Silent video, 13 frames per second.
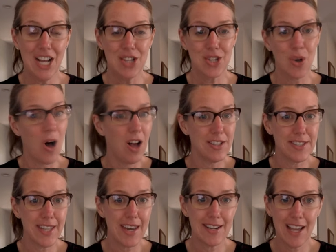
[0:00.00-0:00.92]
So I'll
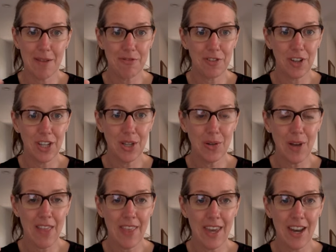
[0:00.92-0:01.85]
set it up for you
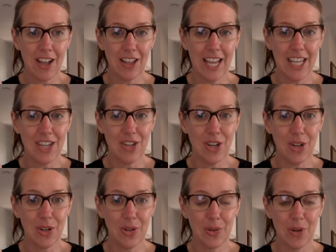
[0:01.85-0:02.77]
and then I'll let you
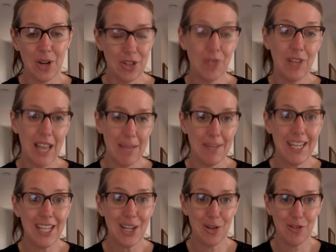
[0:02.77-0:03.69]
know, or you let me
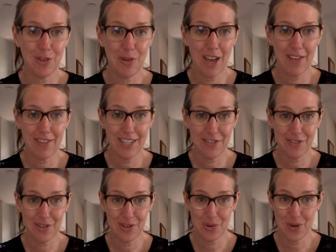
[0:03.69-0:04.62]
know if you have any
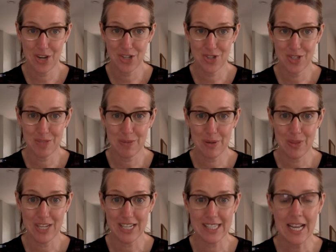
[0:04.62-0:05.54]
further questions about
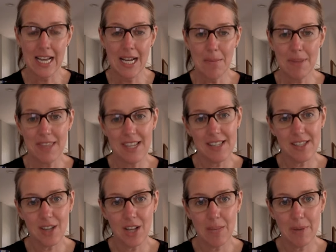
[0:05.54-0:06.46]
this. But this is
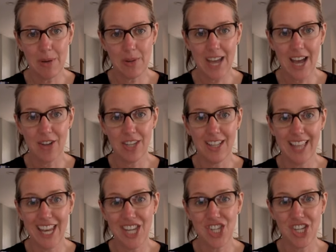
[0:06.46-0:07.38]
all about
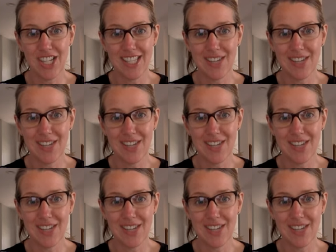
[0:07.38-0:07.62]
calculations.